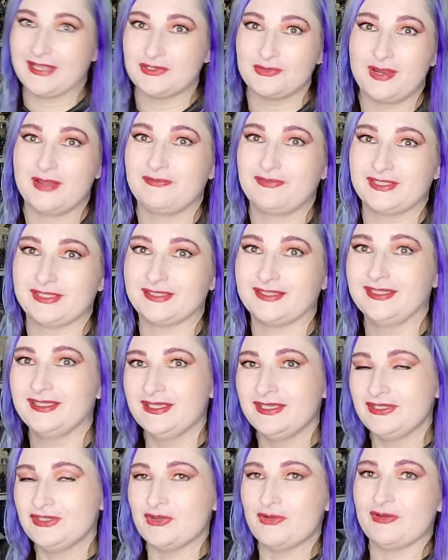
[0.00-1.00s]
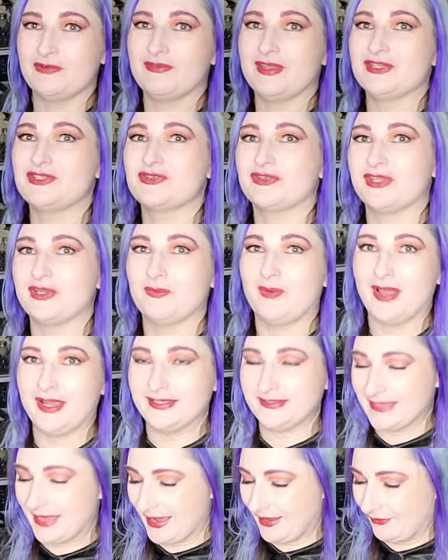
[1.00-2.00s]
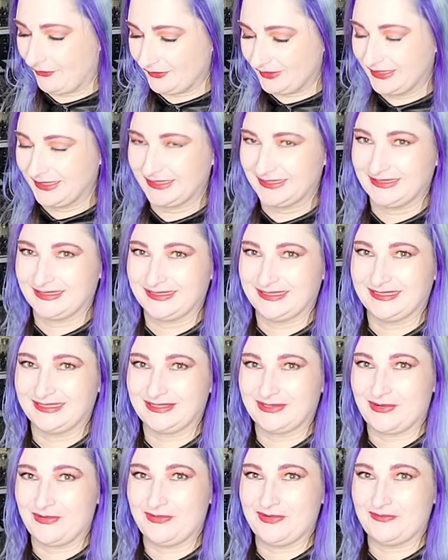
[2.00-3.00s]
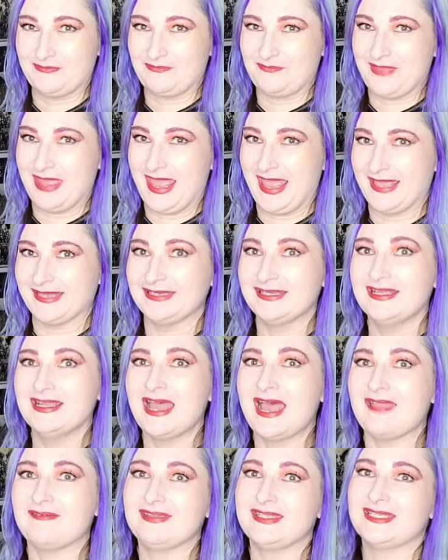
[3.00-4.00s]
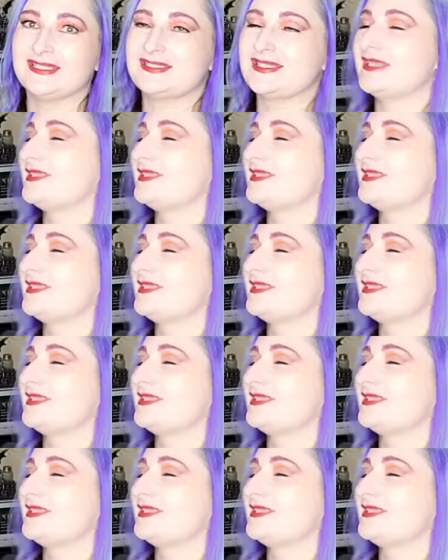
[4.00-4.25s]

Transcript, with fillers: I do have to, you know, eventually wind down and go to bed. I mean,